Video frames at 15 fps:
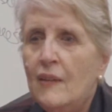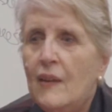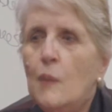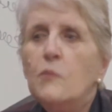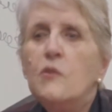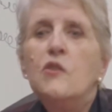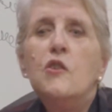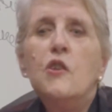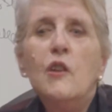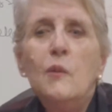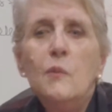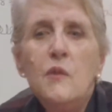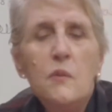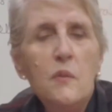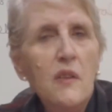come to
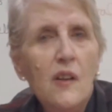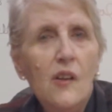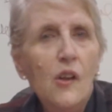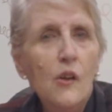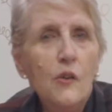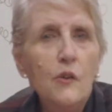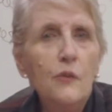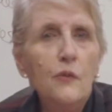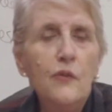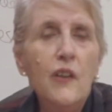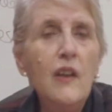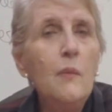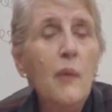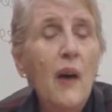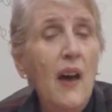terms with a lot of
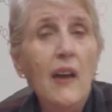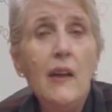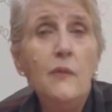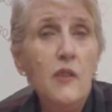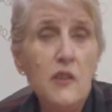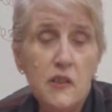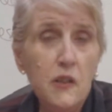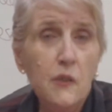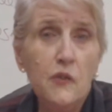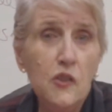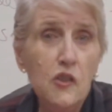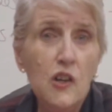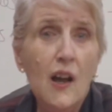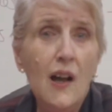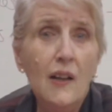the behaviours of
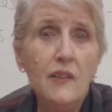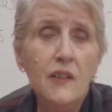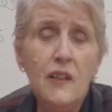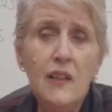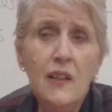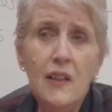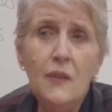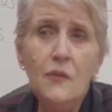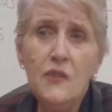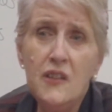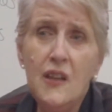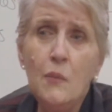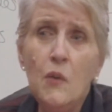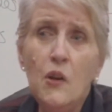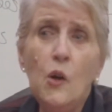the child, and it gives
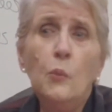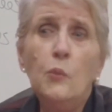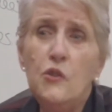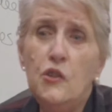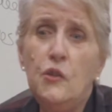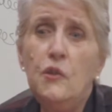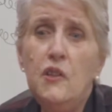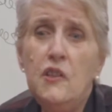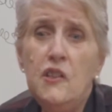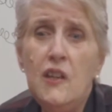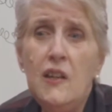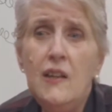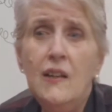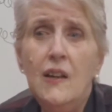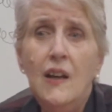them an
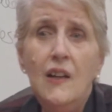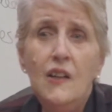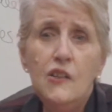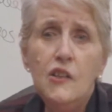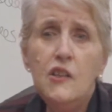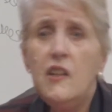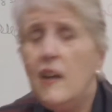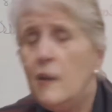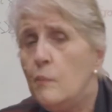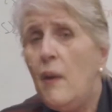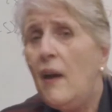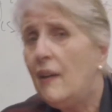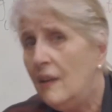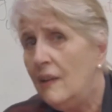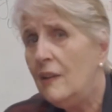opportunity to take
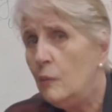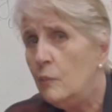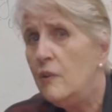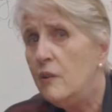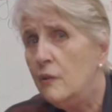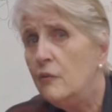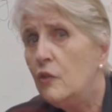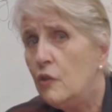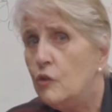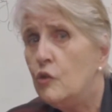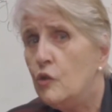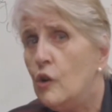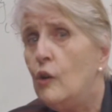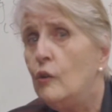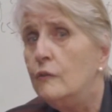back a little bit of
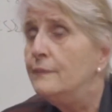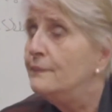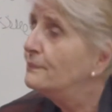control.